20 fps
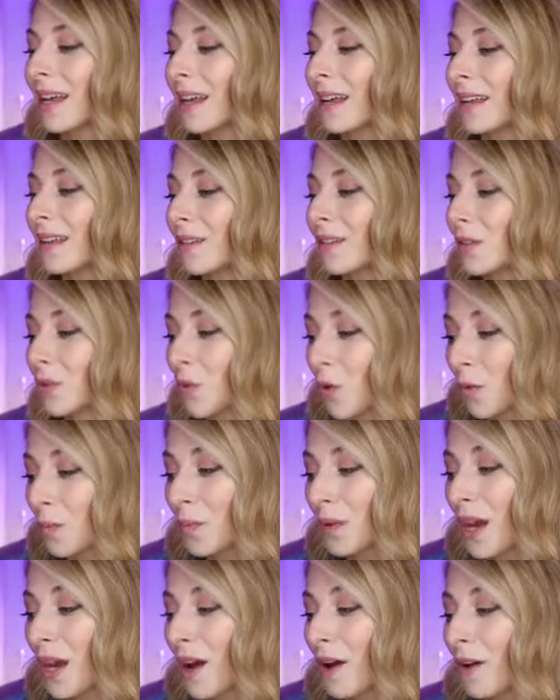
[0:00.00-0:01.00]

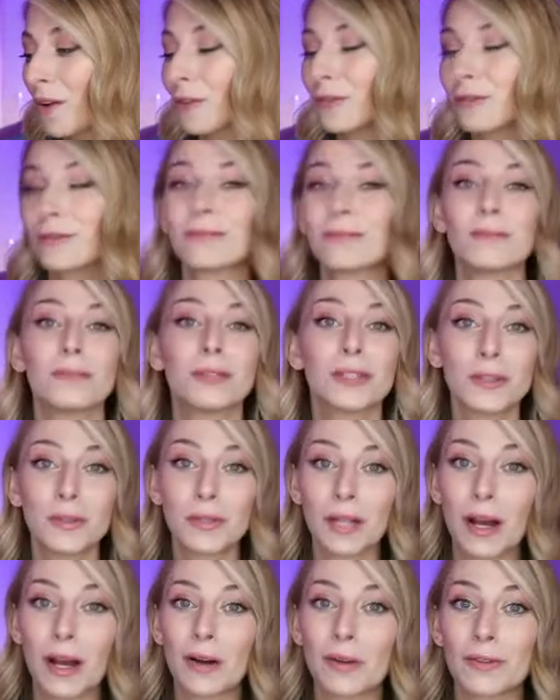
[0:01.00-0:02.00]
Scorpio,
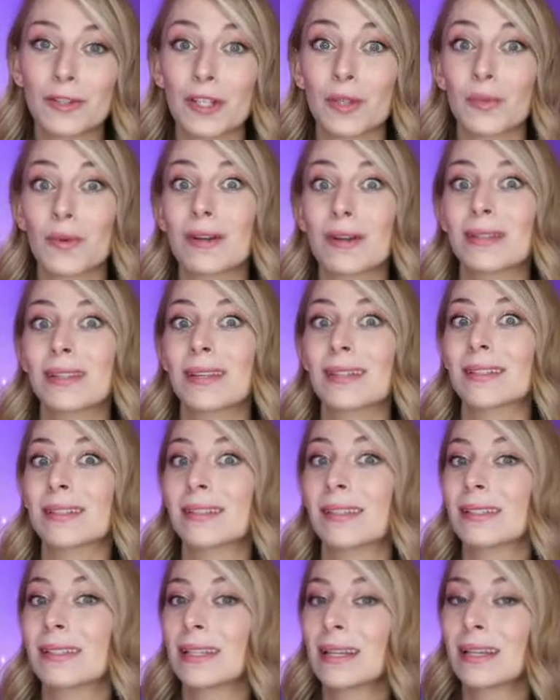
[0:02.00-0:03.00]
Pluto just wants us to
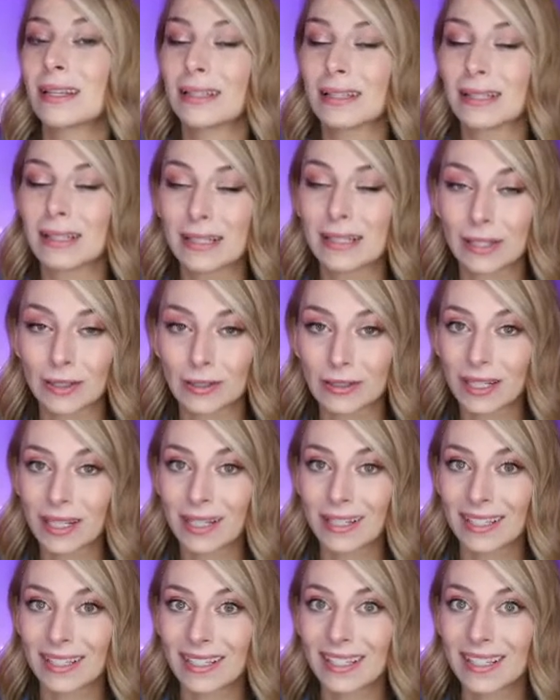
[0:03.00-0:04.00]
sit in
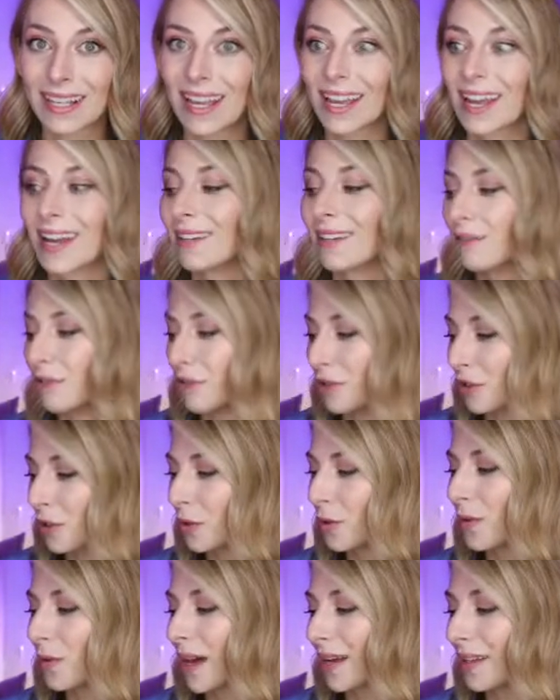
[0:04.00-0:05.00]
stillness and
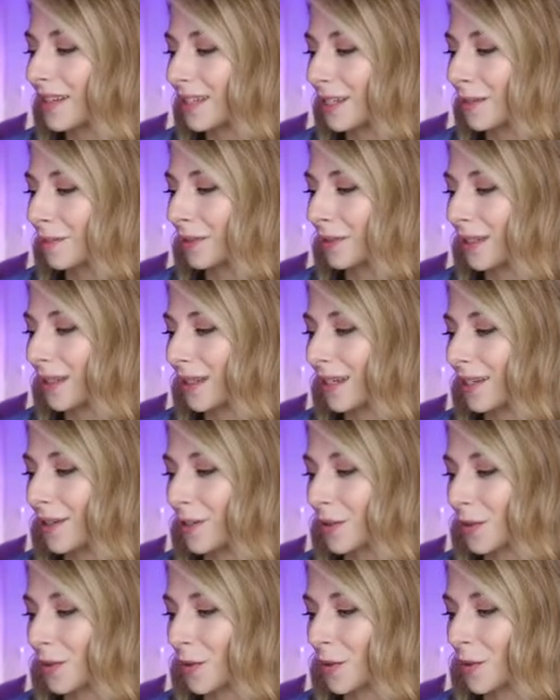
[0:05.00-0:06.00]
do that deeply
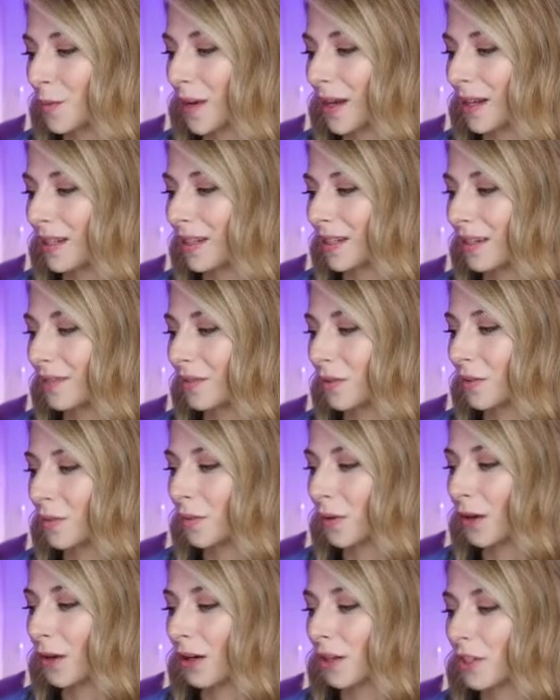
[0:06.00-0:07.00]
introspective
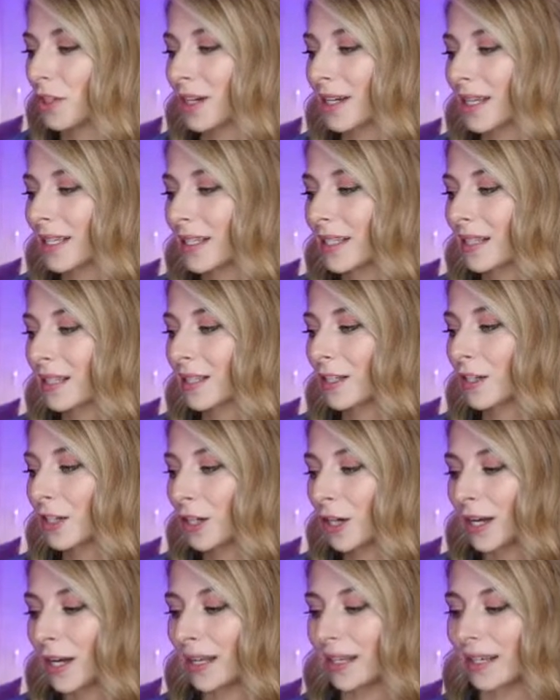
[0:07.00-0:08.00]
work. Jenny says,
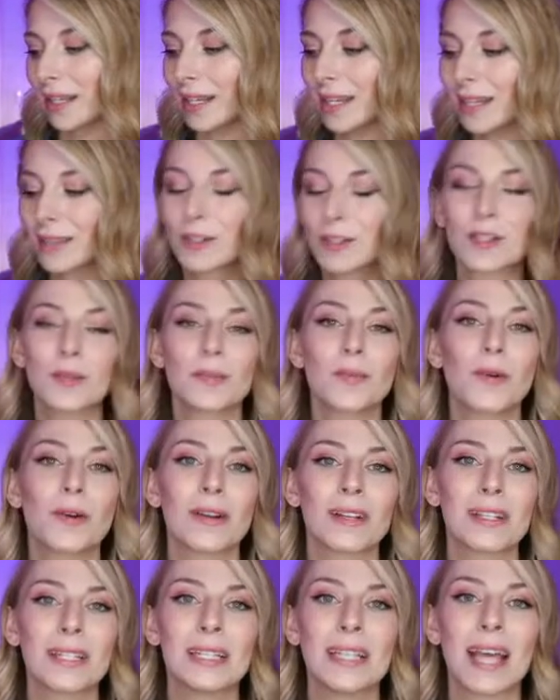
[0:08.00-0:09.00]
good, need the
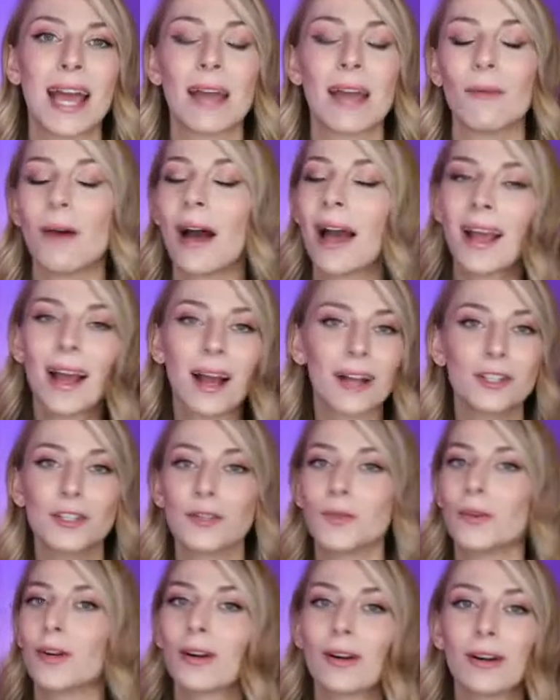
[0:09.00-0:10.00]
support today. I got
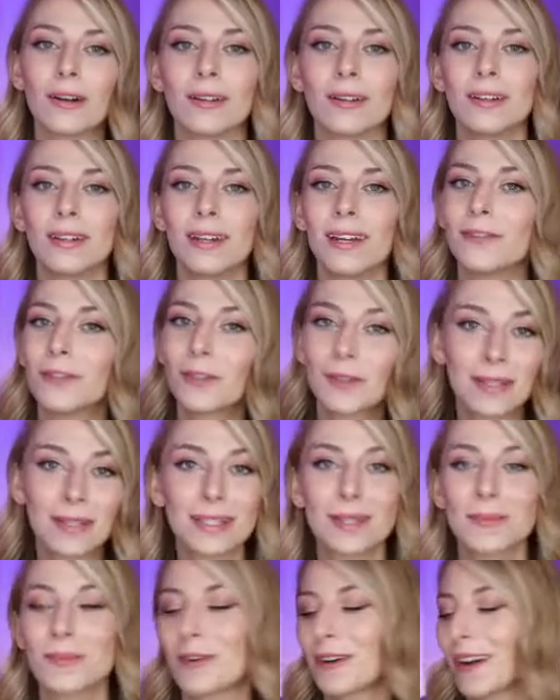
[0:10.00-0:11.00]
you, girl. If you need
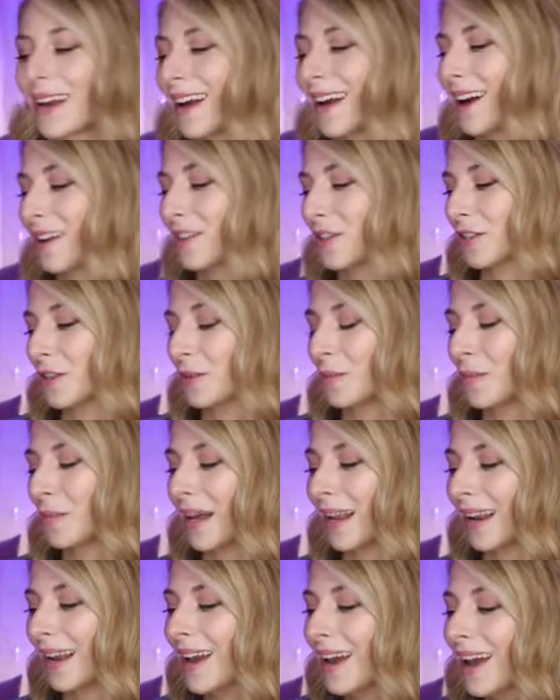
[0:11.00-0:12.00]
support, I got you.
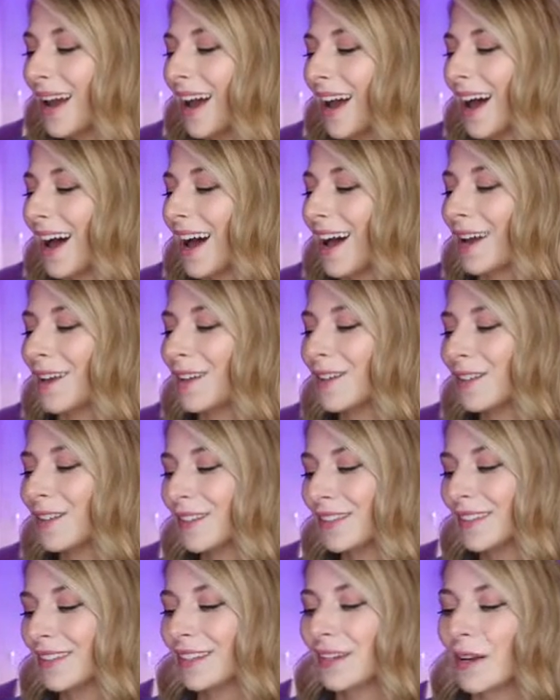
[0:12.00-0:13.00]
But,
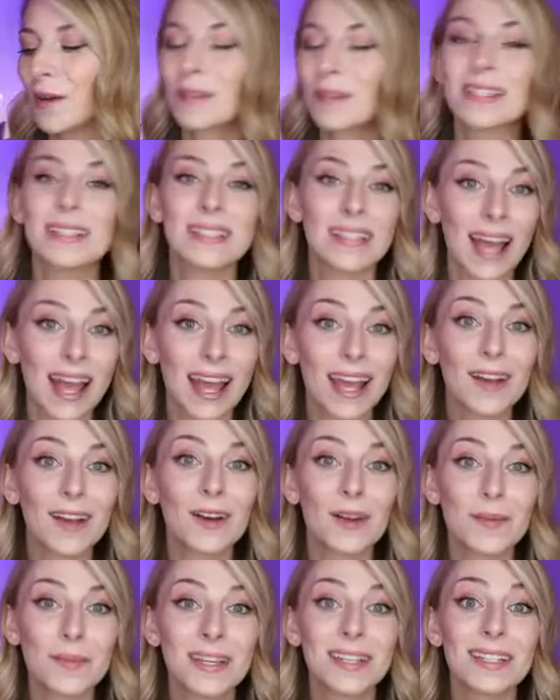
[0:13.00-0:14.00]
today
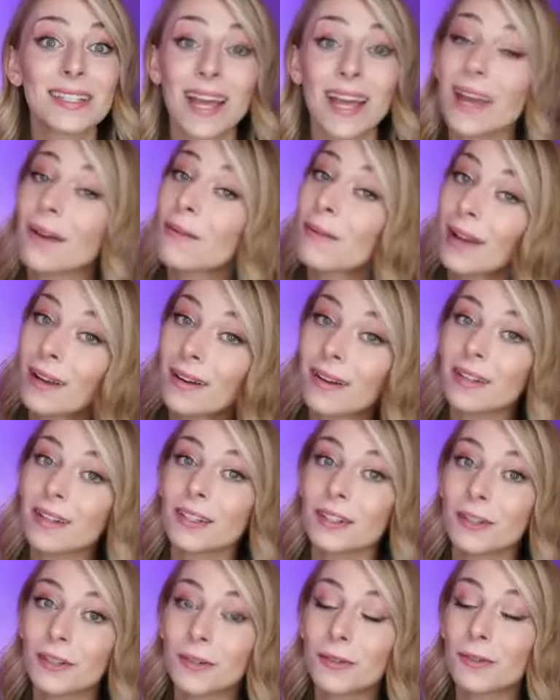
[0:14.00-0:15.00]
could be a day where
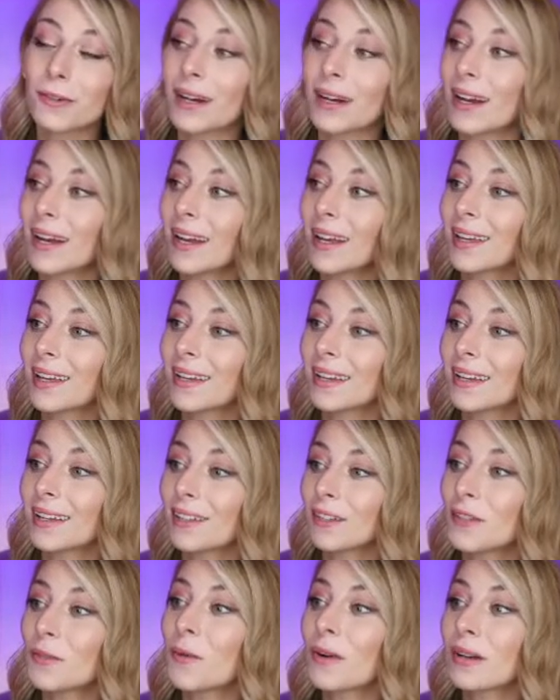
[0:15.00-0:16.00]
you
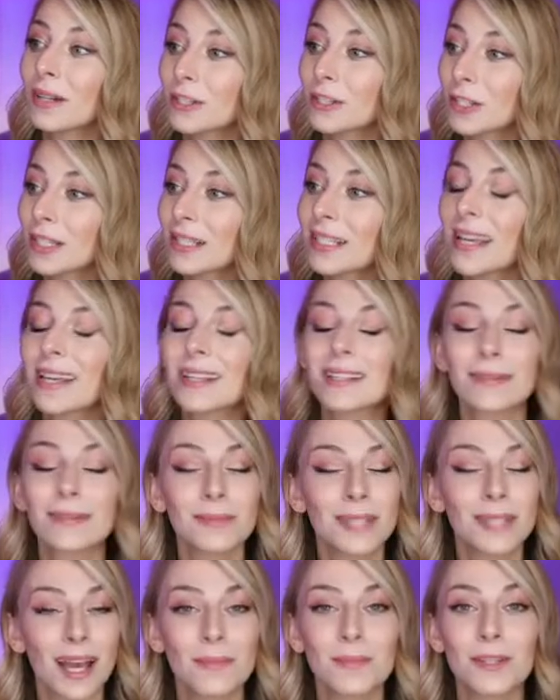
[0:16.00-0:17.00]
want to just take some
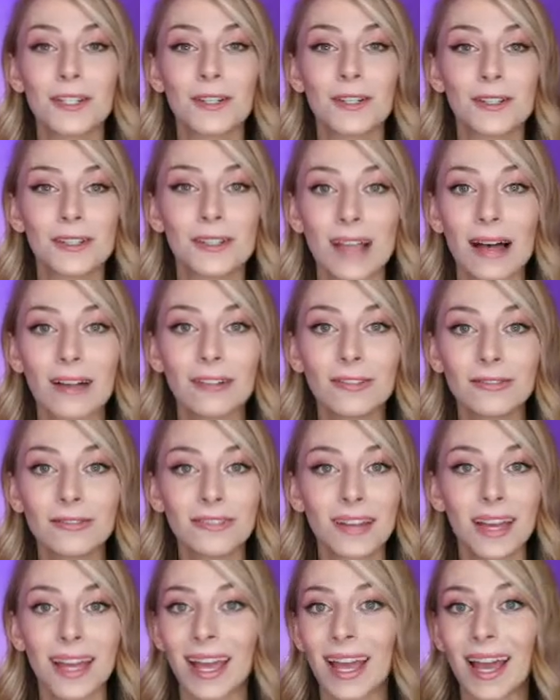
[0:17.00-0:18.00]
time to yourself
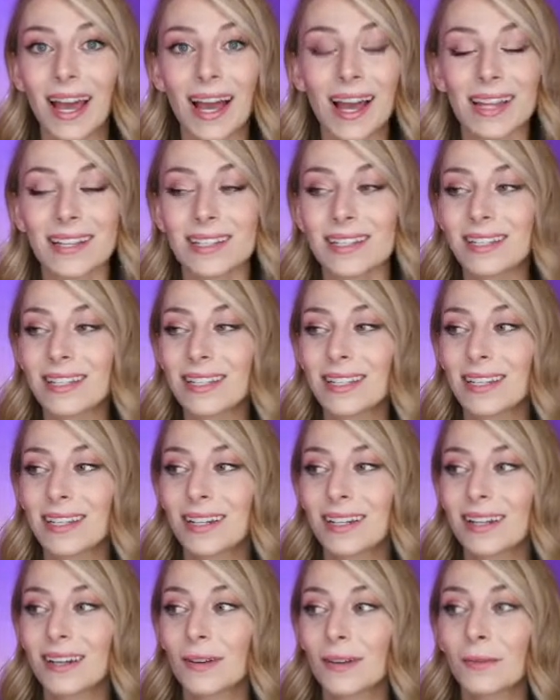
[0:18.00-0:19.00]
and
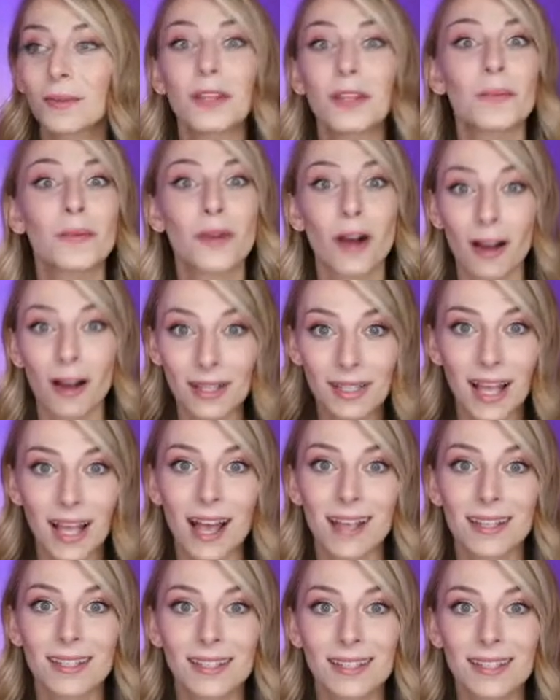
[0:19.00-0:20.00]
really
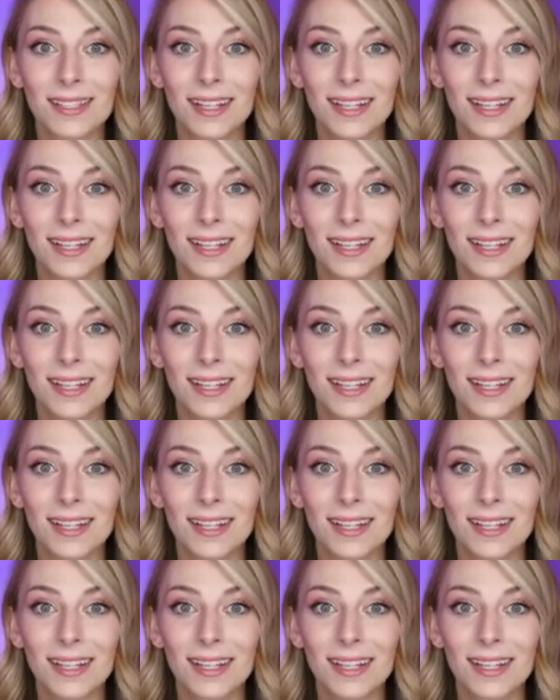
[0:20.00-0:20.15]
process